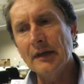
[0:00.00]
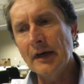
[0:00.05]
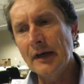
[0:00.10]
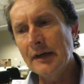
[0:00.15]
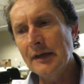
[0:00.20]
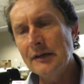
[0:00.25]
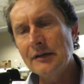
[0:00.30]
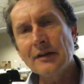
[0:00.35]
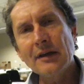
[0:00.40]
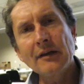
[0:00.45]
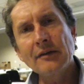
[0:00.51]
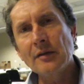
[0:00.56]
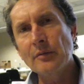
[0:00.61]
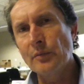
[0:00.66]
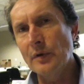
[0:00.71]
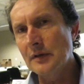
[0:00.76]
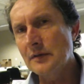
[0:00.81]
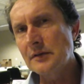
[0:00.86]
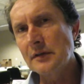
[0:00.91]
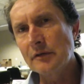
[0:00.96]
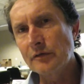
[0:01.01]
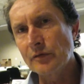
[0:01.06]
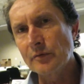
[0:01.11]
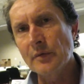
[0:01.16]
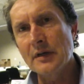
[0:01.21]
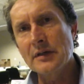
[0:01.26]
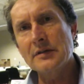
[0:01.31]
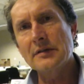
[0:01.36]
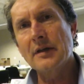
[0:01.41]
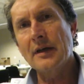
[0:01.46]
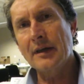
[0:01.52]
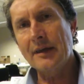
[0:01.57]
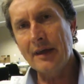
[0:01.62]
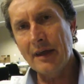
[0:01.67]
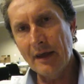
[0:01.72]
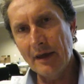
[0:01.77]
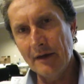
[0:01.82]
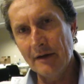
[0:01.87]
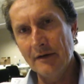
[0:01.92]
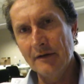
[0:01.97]
I need to get the best information I
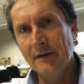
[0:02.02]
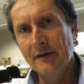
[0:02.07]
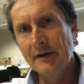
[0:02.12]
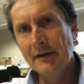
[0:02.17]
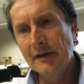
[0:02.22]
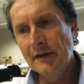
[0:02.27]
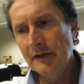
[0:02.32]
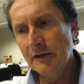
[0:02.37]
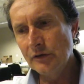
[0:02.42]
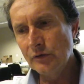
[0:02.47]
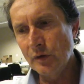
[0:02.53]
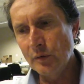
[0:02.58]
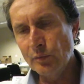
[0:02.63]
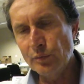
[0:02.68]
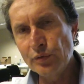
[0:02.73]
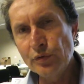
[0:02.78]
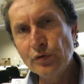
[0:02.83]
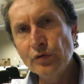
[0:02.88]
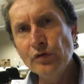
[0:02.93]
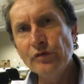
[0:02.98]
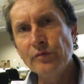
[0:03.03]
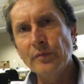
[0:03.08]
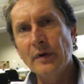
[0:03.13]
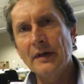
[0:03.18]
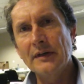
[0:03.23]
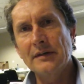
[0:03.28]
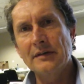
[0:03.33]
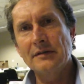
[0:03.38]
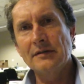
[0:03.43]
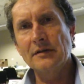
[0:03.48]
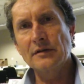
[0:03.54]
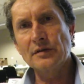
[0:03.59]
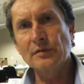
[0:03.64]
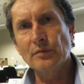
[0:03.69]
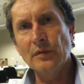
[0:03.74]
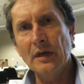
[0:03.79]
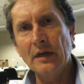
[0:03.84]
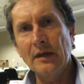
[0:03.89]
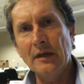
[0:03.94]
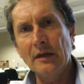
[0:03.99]
can to improve my
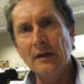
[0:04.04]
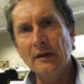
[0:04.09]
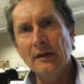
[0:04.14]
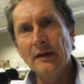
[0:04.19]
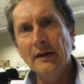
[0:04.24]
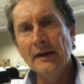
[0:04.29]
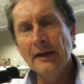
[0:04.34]
decision making.